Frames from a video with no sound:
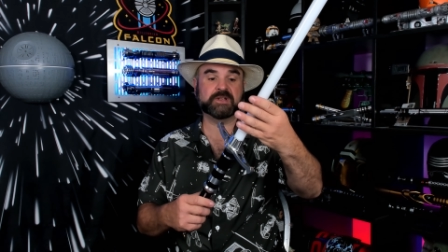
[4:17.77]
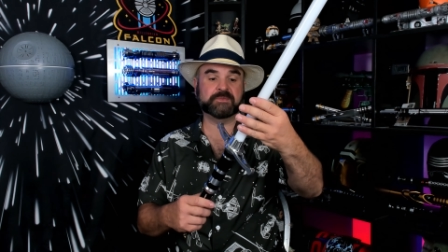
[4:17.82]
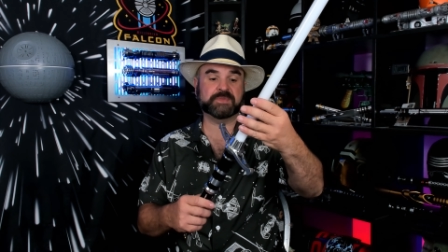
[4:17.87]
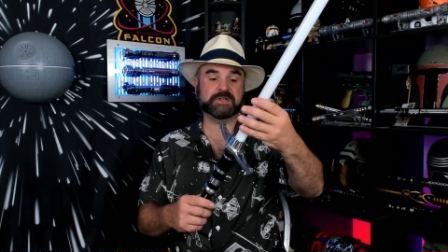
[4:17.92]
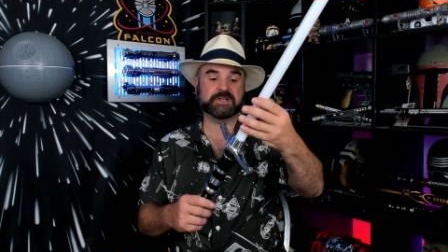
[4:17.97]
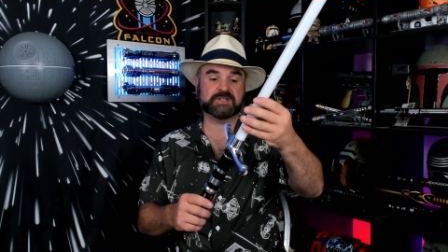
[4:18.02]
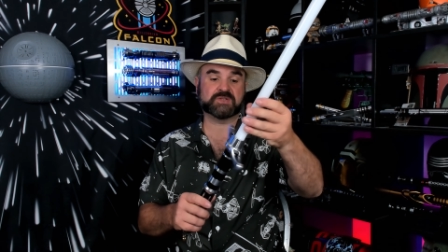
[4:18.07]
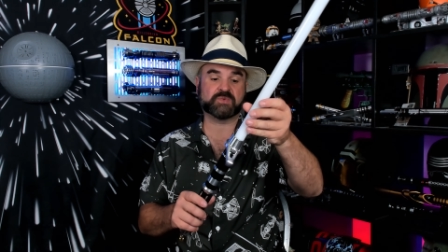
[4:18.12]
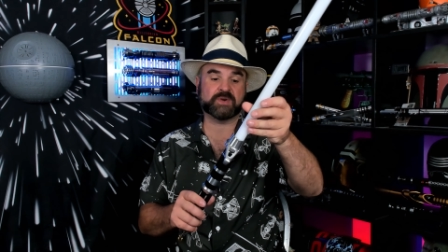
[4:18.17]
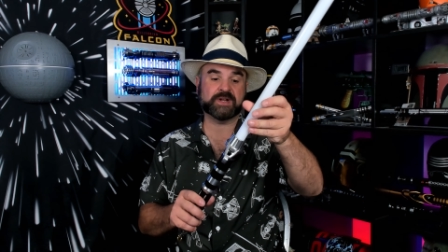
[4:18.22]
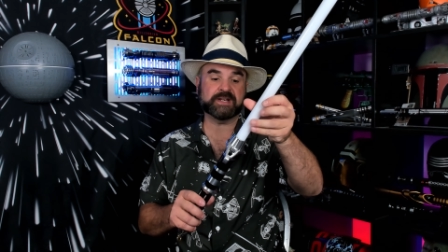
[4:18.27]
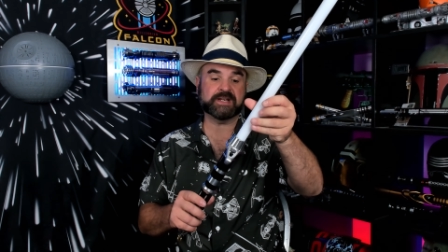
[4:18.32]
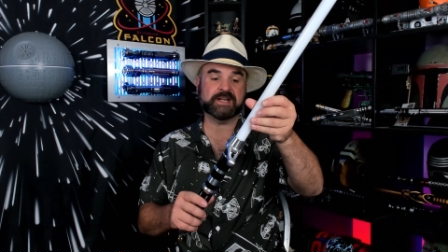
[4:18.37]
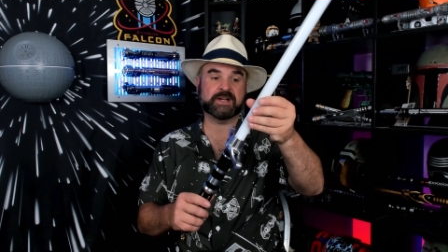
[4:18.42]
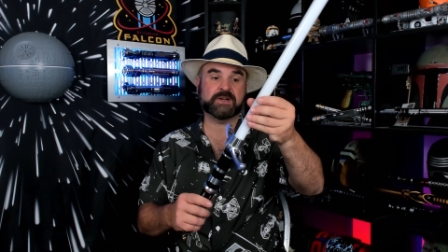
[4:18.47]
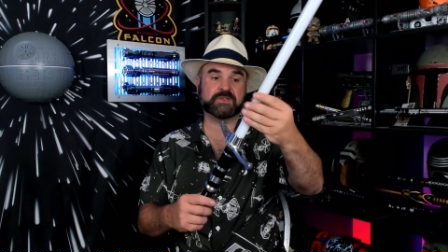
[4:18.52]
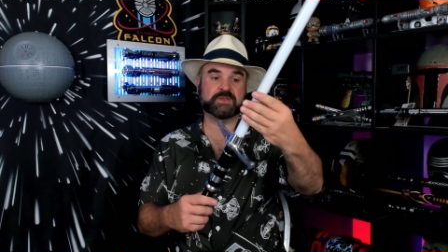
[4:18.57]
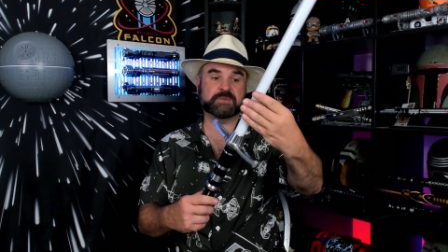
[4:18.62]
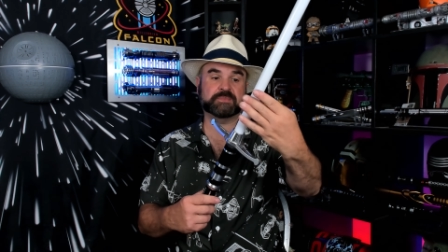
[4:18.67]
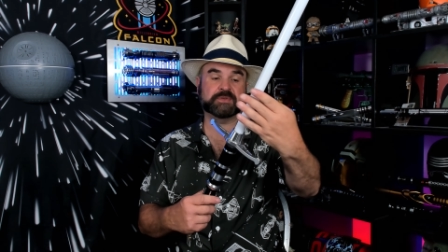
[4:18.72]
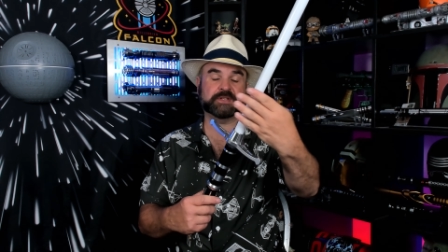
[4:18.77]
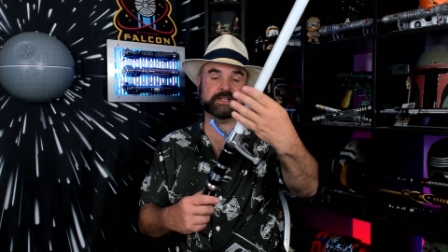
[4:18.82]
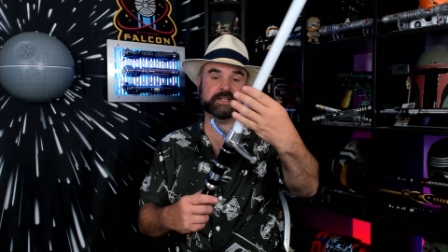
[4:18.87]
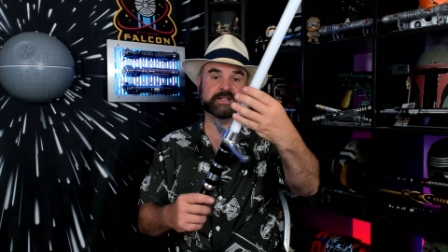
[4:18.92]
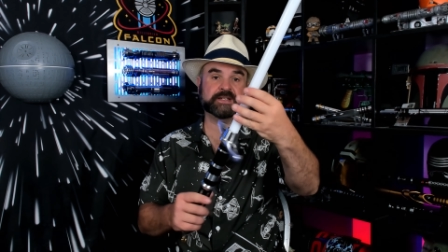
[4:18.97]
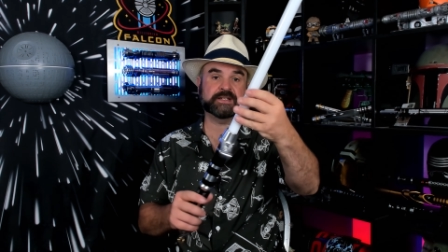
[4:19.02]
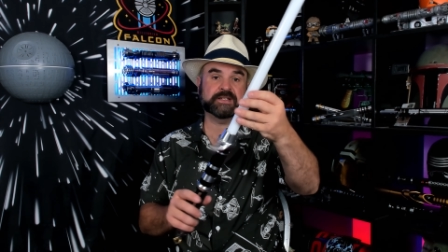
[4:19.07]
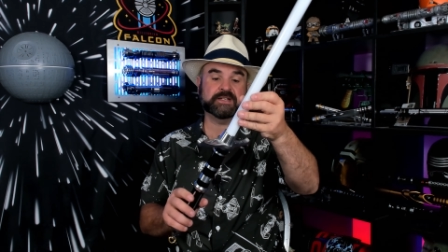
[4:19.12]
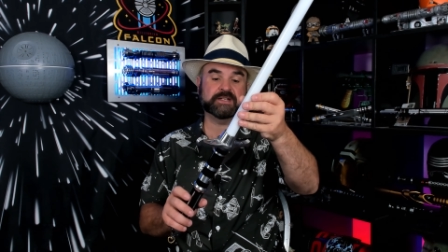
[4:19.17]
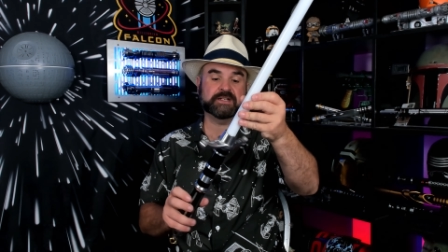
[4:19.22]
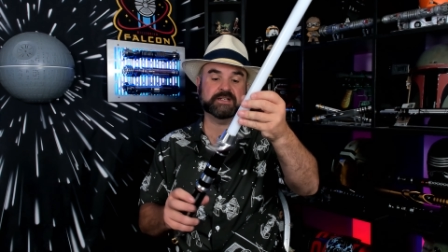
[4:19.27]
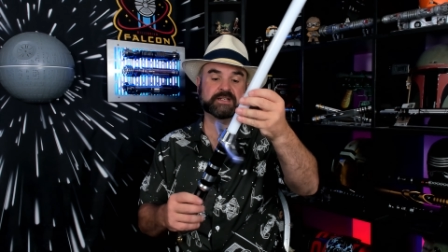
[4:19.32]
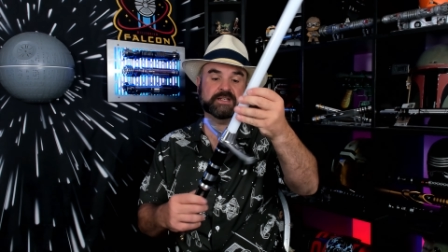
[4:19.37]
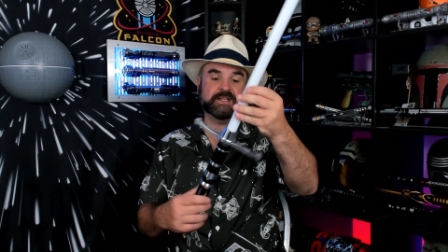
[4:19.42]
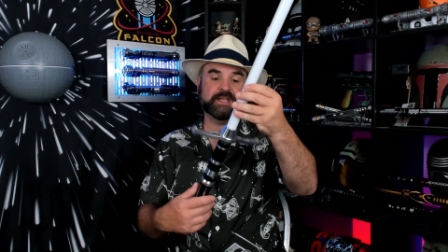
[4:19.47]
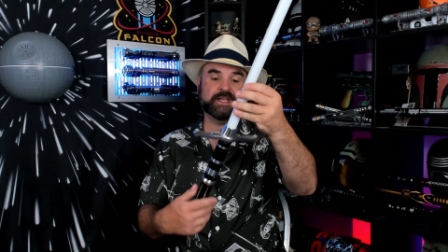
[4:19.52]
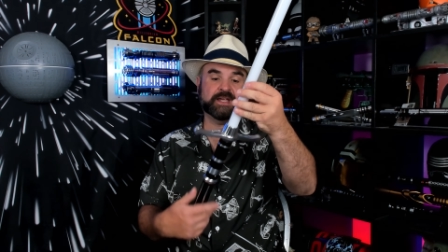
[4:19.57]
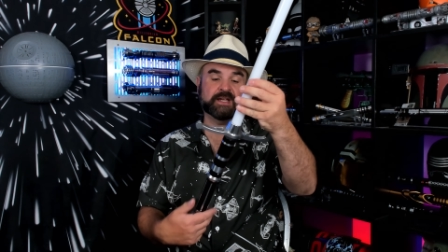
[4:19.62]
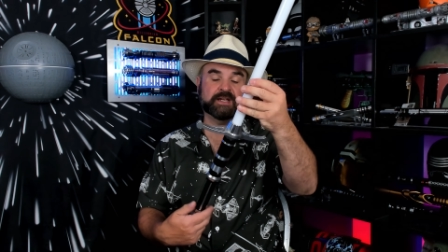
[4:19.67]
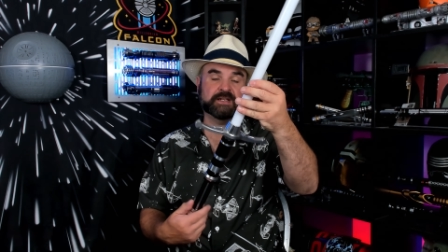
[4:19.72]
because right now the blade
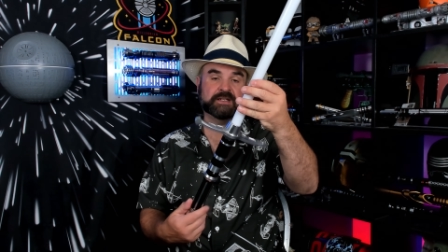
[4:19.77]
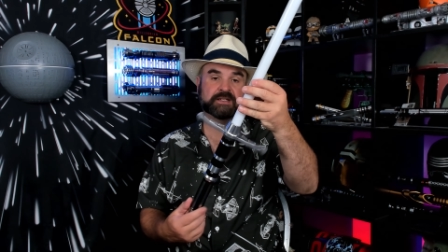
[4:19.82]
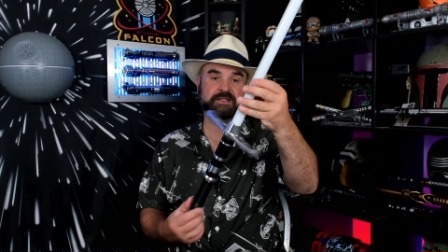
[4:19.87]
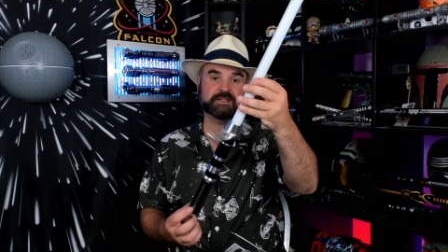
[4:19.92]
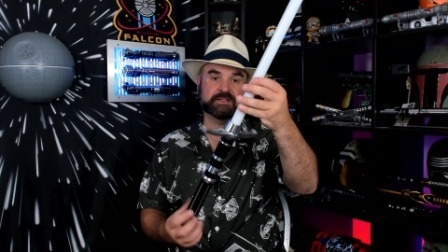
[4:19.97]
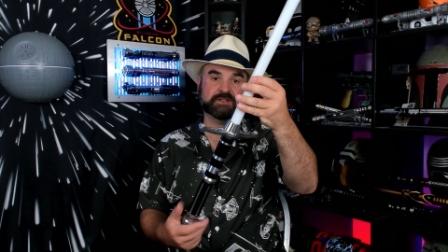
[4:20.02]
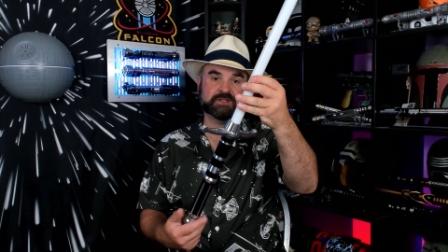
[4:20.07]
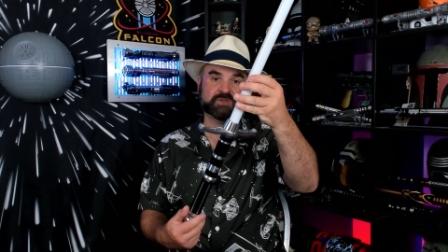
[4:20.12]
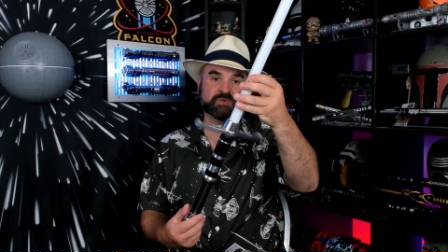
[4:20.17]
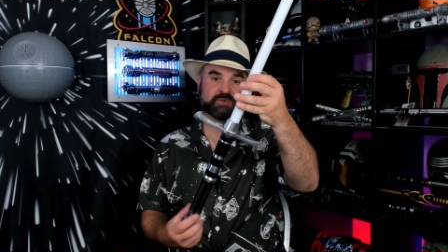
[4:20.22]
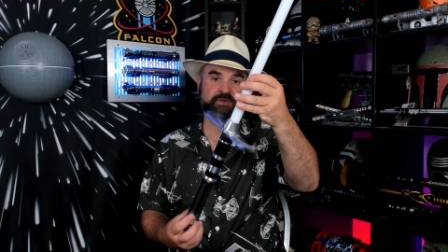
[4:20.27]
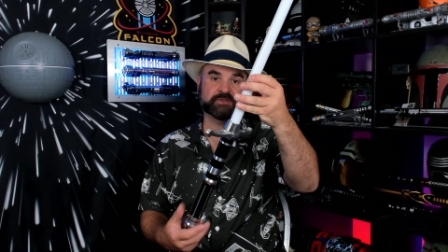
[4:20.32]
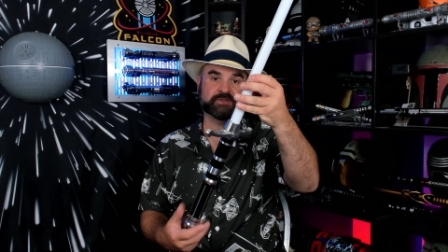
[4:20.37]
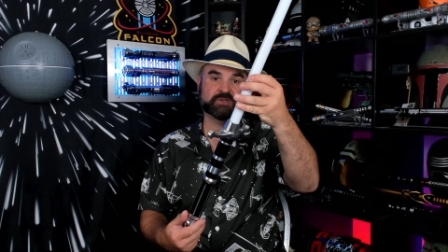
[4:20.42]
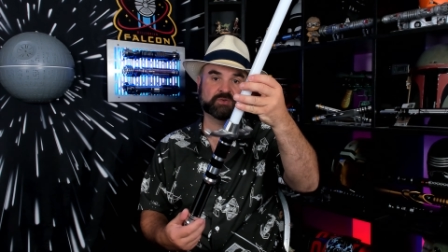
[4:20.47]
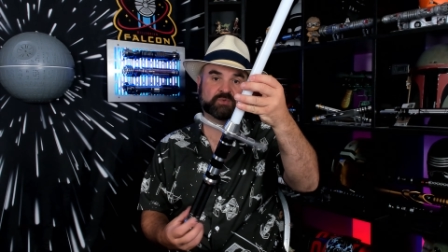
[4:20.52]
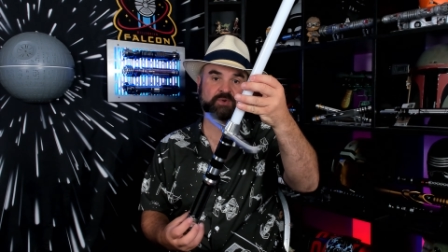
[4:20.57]
can swivel